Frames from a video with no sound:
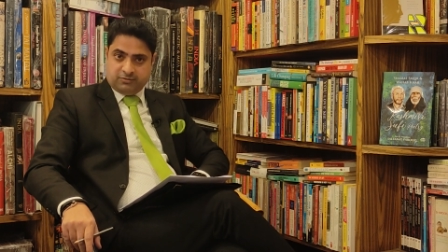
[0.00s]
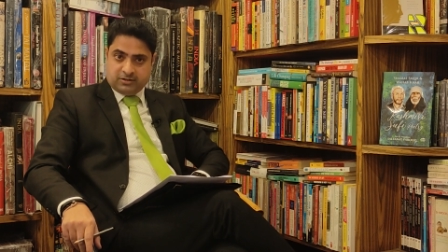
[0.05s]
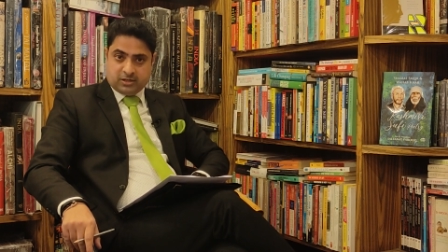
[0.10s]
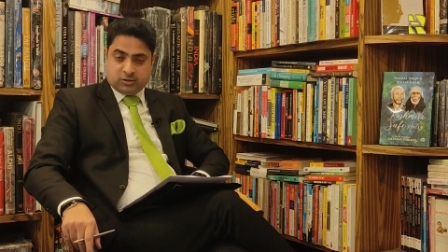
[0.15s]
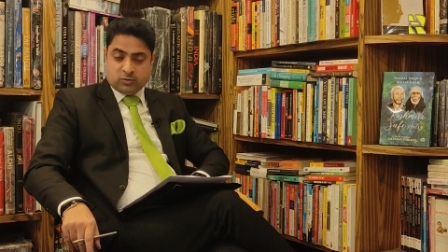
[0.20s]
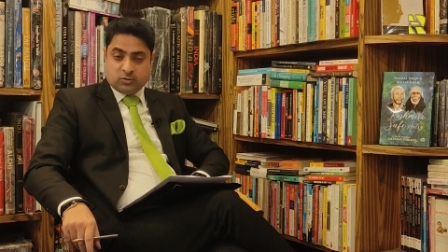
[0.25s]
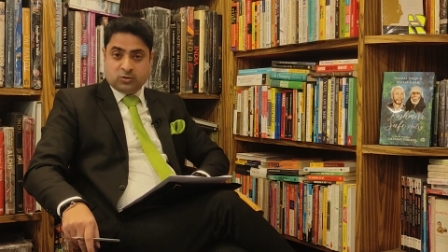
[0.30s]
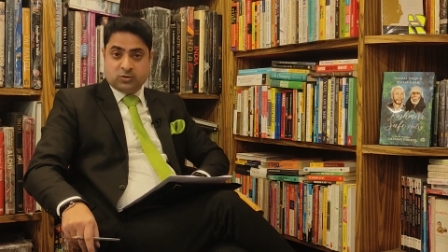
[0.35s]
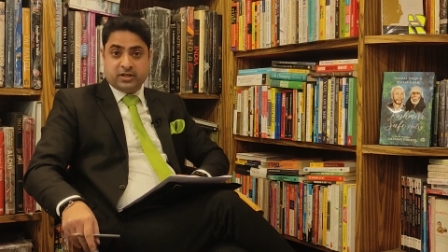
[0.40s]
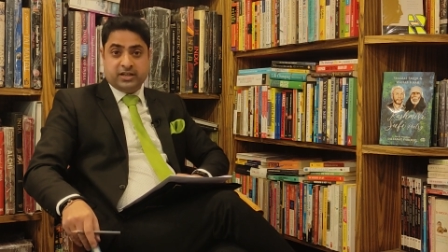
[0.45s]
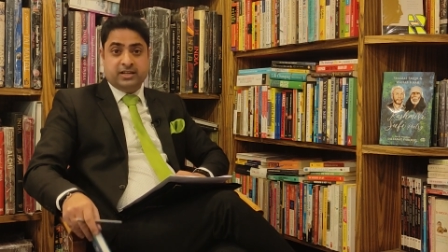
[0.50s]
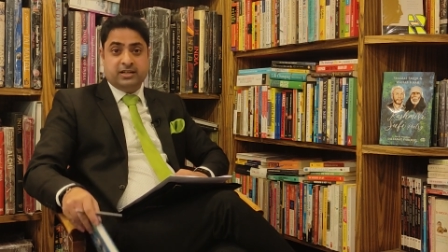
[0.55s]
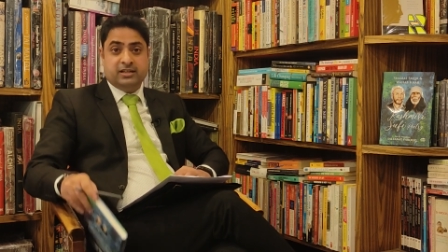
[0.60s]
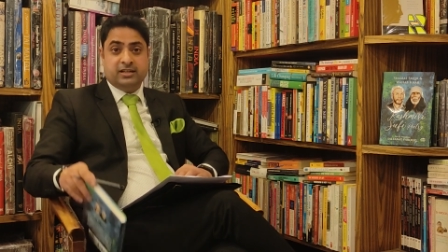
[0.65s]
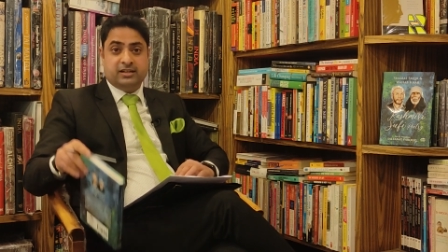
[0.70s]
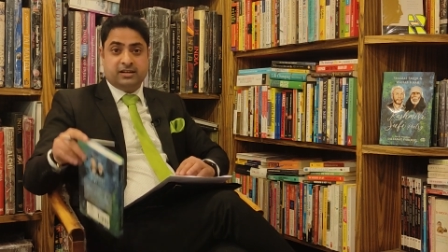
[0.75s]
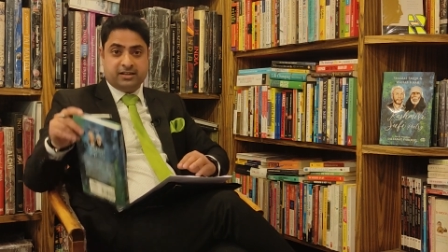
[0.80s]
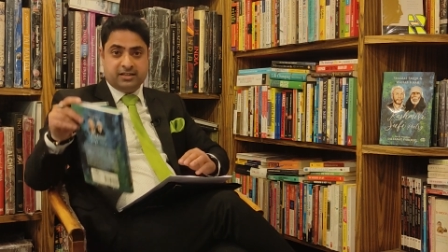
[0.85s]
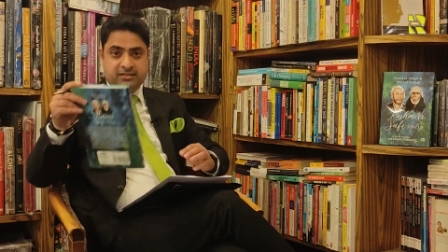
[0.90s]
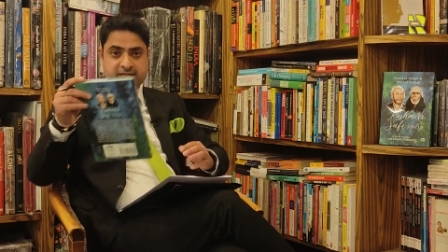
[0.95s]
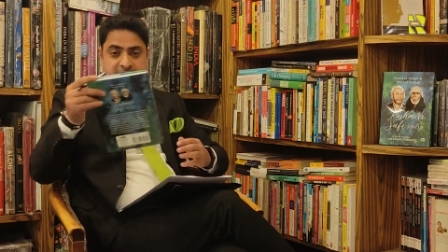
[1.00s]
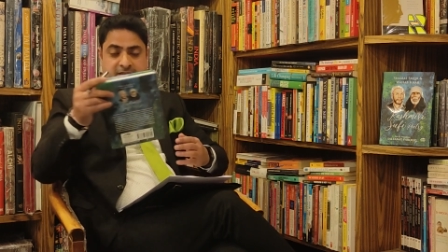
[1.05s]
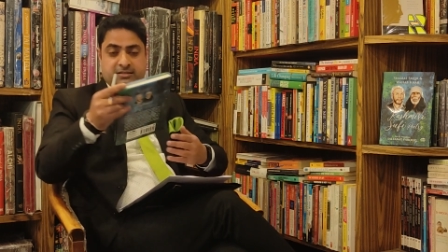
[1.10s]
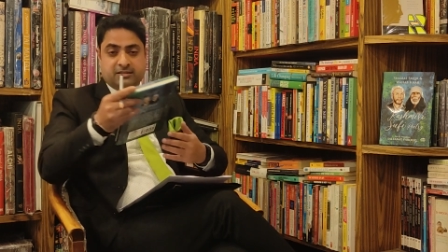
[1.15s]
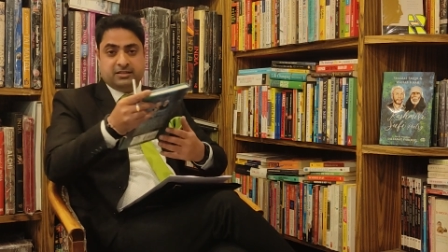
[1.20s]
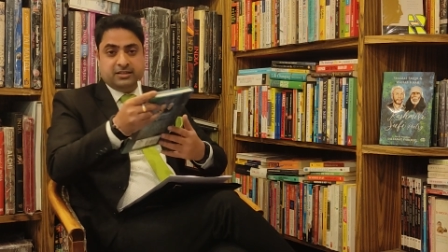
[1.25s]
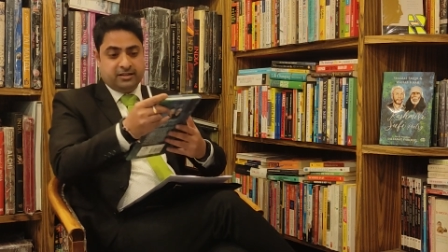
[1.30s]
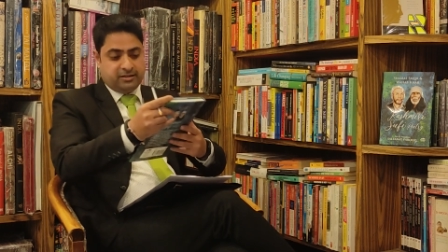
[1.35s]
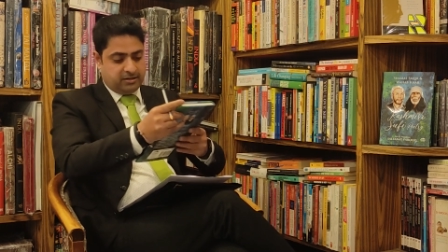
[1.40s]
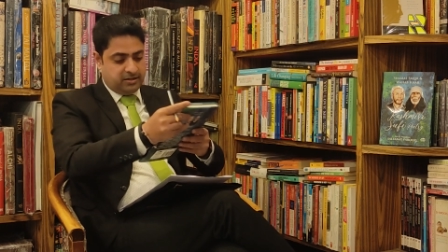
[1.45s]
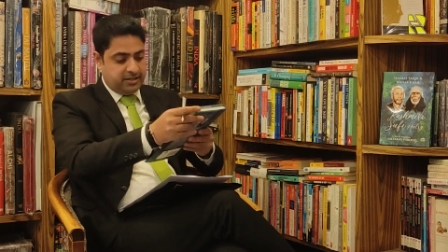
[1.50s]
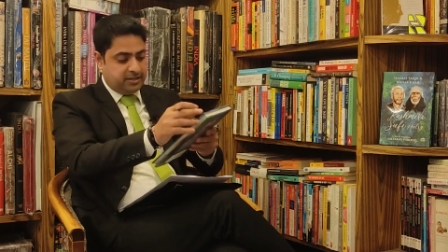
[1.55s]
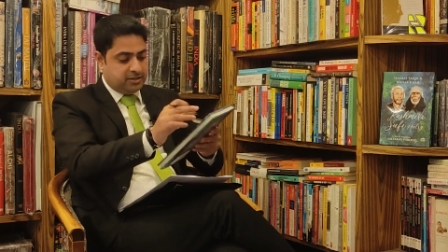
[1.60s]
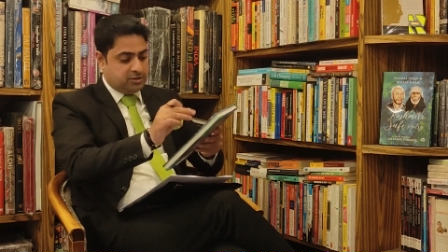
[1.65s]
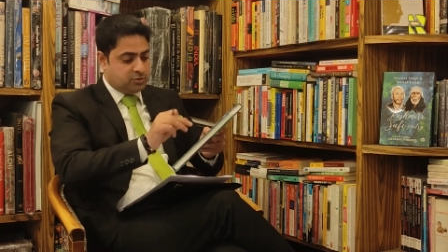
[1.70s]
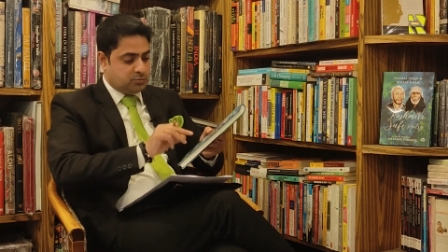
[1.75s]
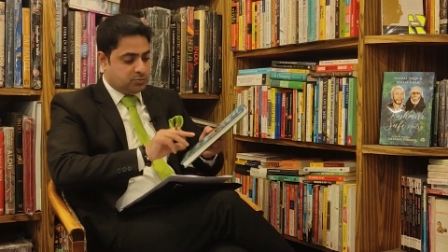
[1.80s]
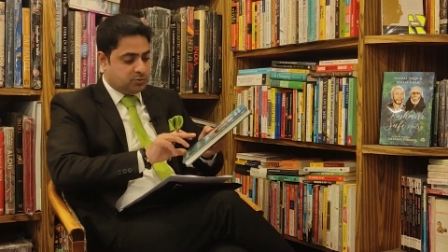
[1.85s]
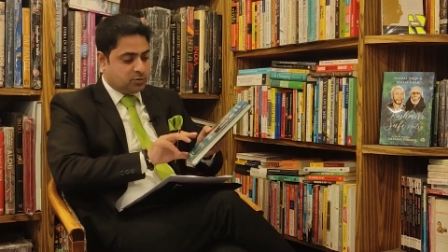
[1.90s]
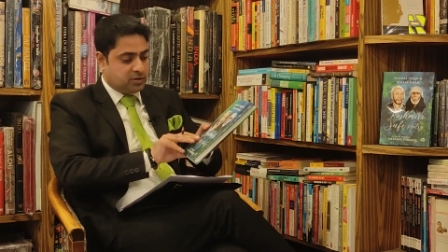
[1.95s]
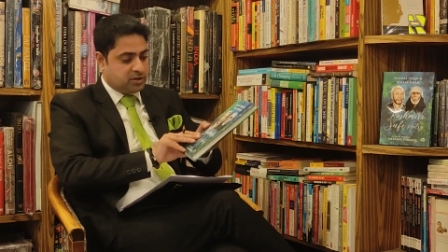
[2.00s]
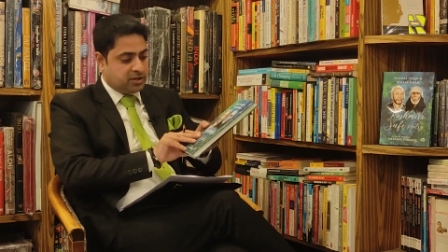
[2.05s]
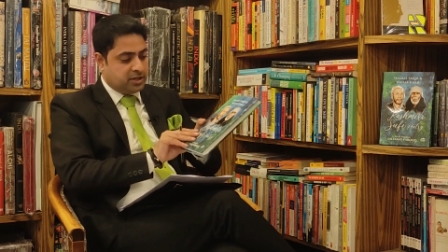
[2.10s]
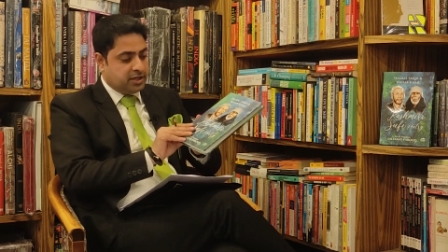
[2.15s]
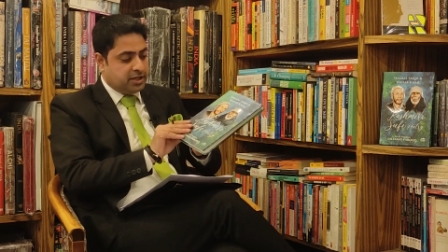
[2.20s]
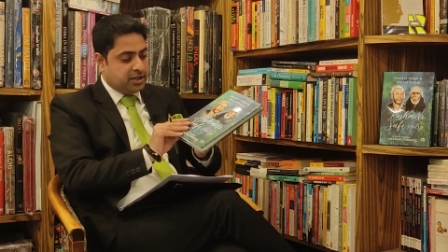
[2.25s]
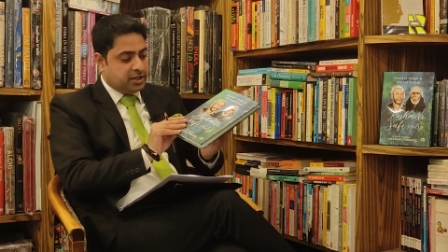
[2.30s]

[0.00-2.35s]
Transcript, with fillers: Farooq in her recently released book